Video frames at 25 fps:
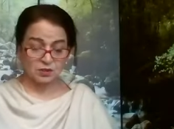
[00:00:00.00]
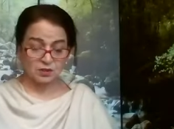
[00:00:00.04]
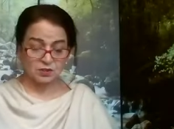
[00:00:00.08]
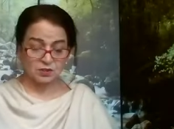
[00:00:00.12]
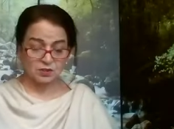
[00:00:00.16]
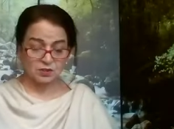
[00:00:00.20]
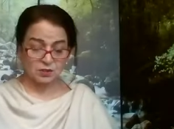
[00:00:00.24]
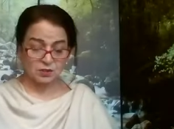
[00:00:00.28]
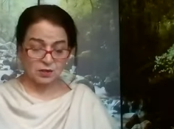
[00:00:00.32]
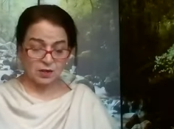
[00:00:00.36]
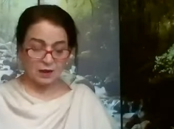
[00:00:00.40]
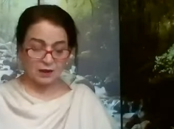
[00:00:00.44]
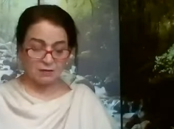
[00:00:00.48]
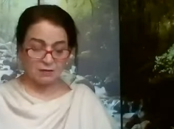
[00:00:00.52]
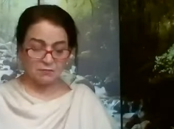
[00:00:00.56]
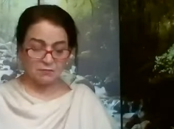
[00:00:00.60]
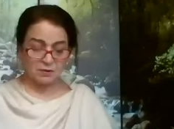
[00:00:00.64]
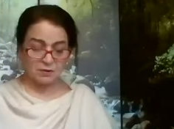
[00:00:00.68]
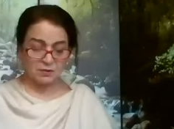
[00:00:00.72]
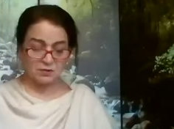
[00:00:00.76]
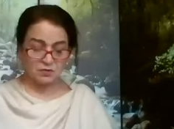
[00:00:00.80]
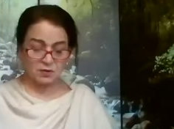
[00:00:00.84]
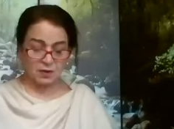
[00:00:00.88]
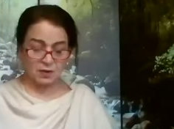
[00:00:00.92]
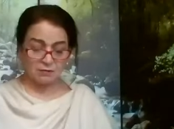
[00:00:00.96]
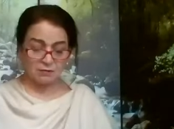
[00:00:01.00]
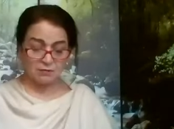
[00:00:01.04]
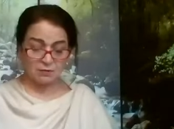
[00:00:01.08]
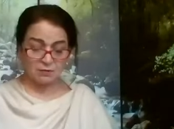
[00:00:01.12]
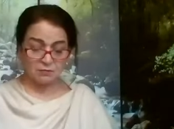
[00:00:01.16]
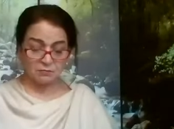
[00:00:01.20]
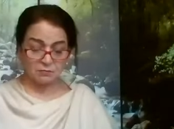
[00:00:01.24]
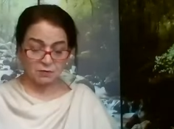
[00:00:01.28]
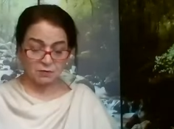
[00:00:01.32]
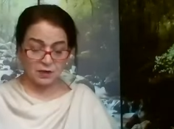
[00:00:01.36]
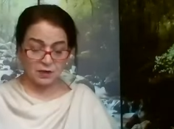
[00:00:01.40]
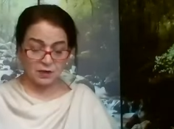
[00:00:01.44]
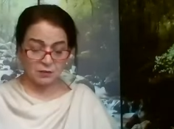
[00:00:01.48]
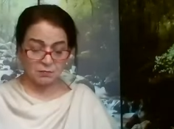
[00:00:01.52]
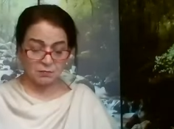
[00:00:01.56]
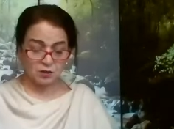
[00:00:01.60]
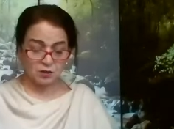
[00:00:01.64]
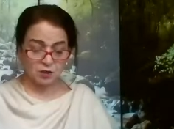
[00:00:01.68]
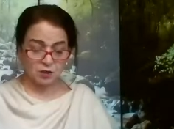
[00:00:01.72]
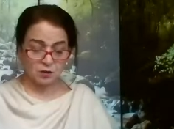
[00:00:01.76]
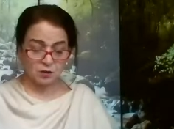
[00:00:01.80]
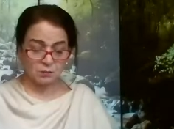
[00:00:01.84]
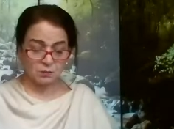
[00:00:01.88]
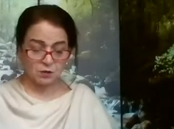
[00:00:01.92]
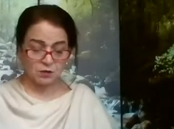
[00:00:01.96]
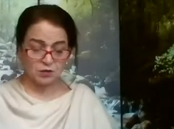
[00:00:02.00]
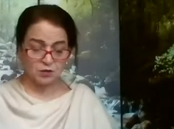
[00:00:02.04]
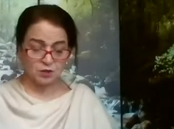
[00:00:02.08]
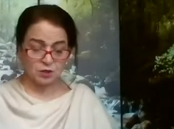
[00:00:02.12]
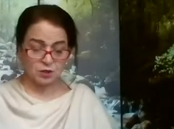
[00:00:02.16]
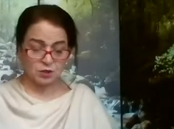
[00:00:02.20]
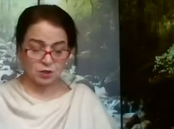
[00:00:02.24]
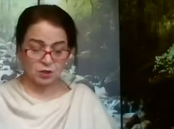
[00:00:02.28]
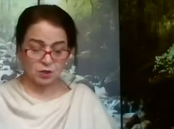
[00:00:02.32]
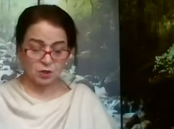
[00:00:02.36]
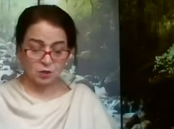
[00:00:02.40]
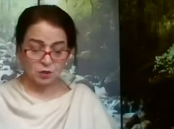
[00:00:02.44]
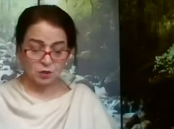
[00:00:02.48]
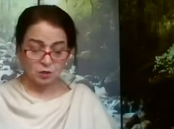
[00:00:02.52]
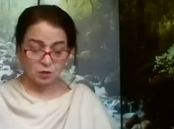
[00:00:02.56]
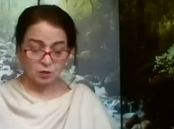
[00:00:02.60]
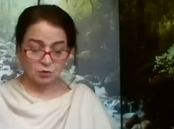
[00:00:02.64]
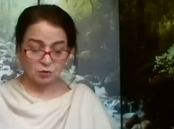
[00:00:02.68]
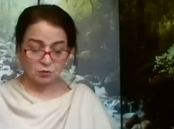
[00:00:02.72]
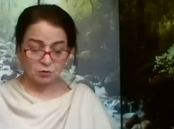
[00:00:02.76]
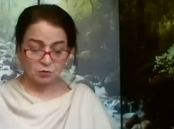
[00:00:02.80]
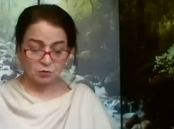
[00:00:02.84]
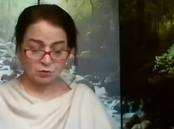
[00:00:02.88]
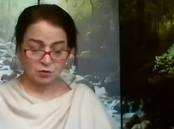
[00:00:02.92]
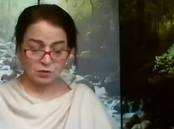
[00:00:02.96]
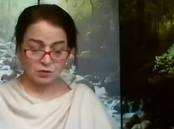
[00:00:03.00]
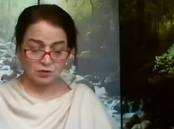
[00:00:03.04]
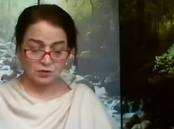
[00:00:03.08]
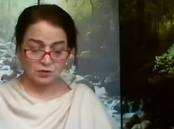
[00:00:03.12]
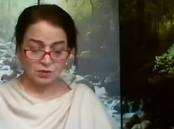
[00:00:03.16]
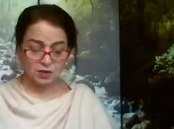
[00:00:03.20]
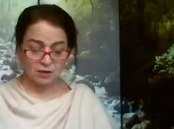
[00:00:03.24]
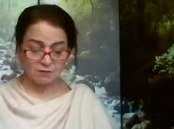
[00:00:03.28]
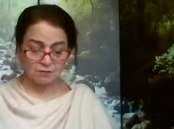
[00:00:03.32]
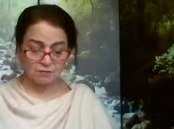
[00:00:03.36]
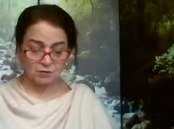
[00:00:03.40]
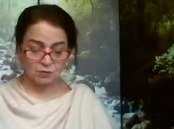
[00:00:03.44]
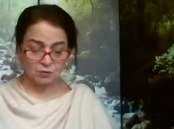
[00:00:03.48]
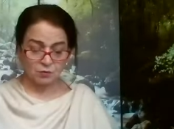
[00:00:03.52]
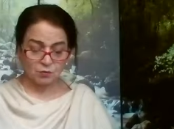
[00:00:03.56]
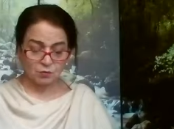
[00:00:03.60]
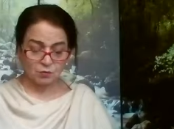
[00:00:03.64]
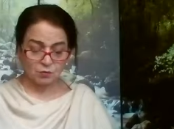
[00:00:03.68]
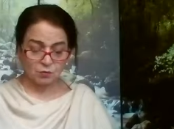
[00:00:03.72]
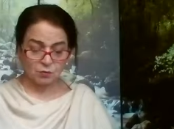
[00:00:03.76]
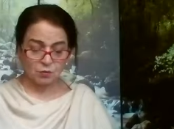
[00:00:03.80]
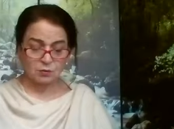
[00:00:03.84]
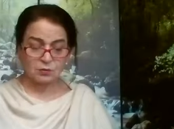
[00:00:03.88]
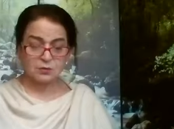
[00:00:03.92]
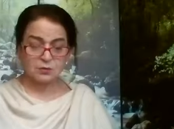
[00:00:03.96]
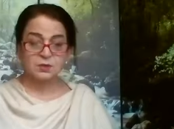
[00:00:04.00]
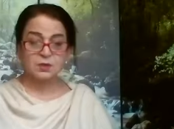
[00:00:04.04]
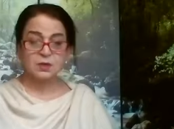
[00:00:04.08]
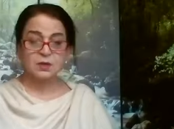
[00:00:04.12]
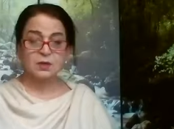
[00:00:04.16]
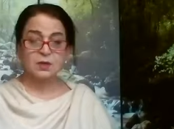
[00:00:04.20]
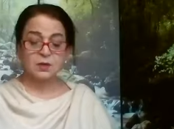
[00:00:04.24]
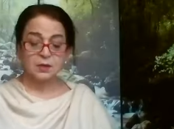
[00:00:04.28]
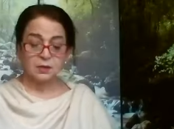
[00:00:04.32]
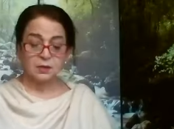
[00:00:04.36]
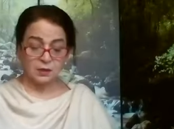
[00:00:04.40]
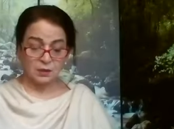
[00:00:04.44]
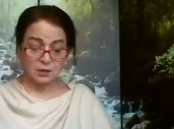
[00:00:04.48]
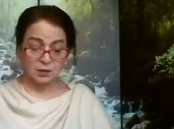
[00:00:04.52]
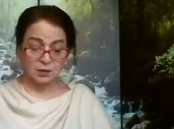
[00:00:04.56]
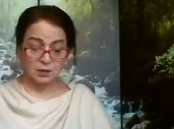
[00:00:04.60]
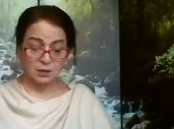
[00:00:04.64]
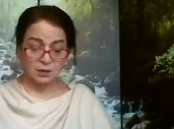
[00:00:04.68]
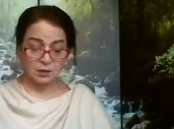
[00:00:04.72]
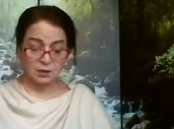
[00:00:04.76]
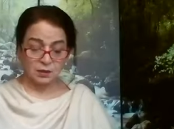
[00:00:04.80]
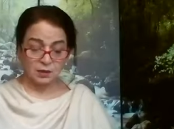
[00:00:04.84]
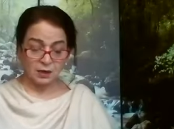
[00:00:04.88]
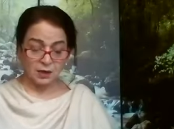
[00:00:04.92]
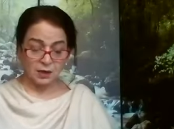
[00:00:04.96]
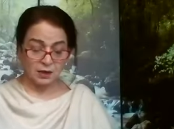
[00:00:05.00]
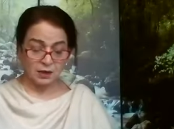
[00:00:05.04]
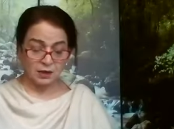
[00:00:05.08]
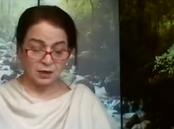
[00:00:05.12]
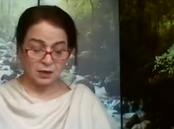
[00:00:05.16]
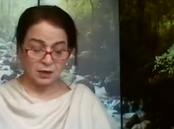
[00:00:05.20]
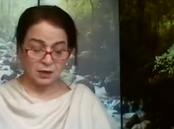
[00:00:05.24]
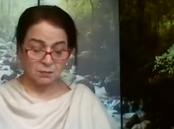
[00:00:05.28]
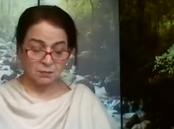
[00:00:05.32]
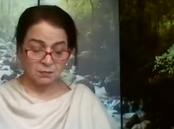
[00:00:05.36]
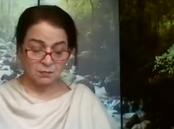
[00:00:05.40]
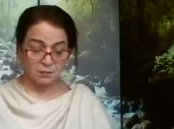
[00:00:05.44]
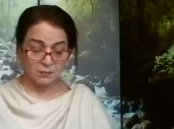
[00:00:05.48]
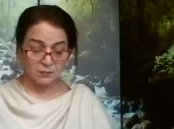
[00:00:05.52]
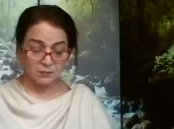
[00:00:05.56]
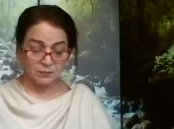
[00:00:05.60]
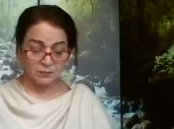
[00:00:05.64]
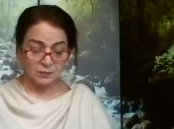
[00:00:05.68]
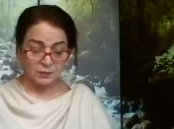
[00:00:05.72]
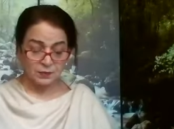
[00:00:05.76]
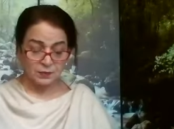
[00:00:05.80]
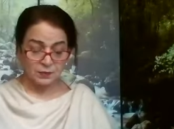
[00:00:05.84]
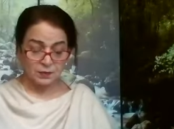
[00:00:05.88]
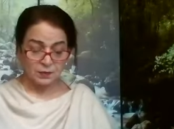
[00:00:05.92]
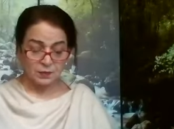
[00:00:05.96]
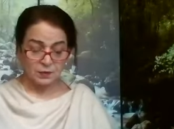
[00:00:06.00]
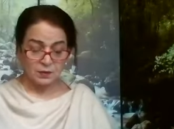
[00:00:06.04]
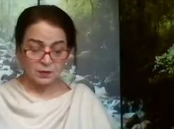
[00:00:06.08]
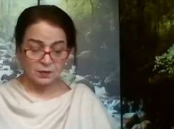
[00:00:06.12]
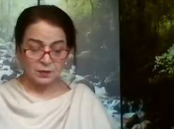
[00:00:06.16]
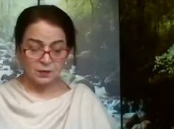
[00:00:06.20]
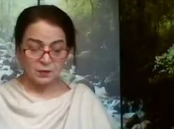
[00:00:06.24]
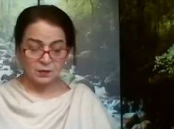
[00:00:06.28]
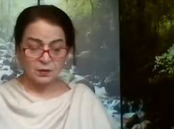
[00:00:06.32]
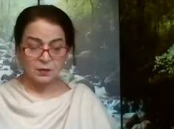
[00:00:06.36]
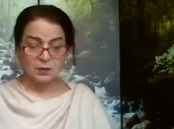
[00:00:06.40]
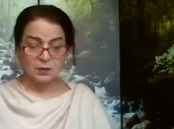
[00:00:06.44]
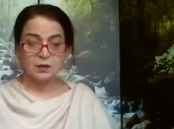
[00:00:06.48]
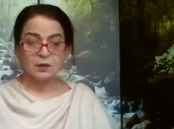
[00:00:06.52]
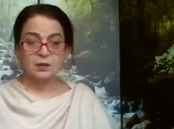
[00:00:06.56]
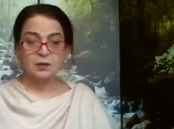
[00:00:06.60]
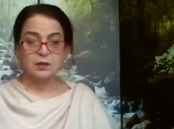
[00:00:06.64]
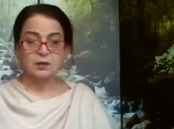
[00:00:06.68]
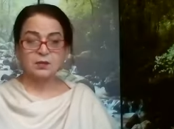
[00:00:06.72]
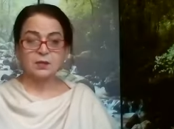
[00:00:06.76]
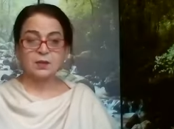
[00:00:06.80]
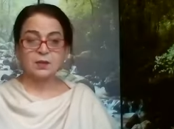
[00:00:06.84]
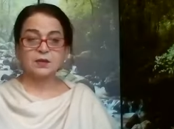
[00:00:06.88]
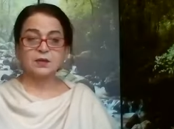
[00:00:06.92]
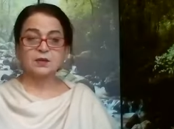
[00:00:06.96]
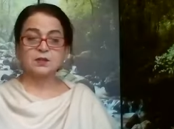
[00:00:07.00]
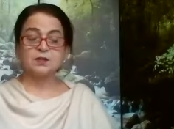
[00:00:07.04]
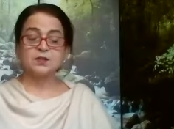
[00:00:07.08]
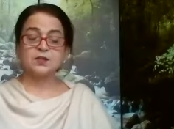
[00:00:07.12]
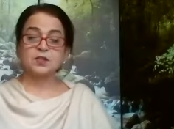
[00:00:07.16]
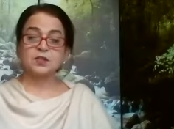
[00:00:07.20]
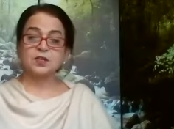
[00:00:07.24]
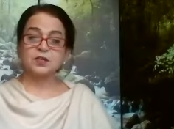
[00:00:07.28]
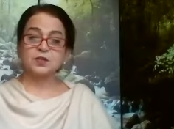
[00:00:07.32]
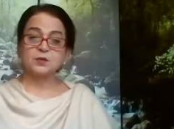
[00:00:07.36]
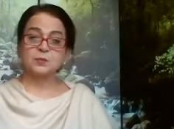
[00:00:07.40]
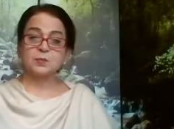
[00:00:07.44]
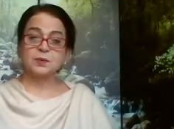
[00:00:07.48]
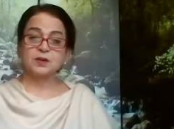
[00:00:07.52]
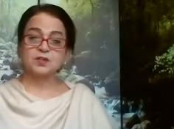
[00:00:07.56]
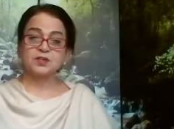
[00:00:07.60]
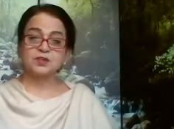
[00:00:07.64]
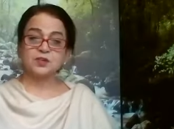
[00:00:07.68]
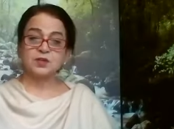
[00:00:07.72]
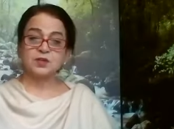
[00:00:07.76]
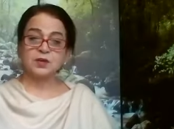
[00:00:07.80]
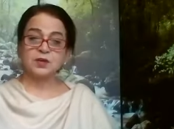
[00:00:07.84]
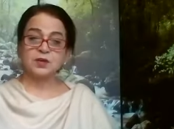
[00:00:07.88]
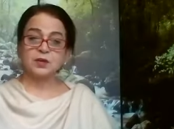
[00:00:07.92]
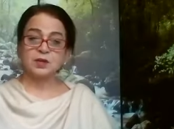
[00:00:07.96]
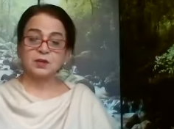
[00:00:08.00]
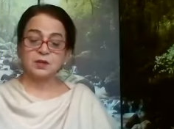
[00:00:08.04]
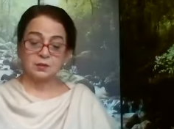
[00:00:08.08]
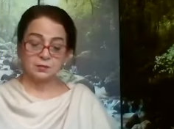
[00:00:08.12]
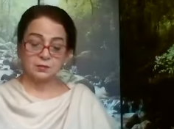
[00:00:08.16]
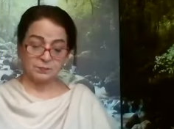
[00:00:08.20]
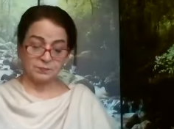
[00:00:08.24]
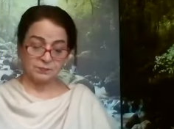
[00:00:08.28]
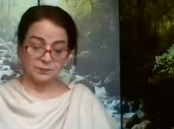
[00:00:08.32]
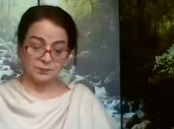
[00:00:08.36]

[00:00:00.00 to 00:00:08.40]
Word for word: These seven flames emerging through the seven holes in the cranium. That is the expression here.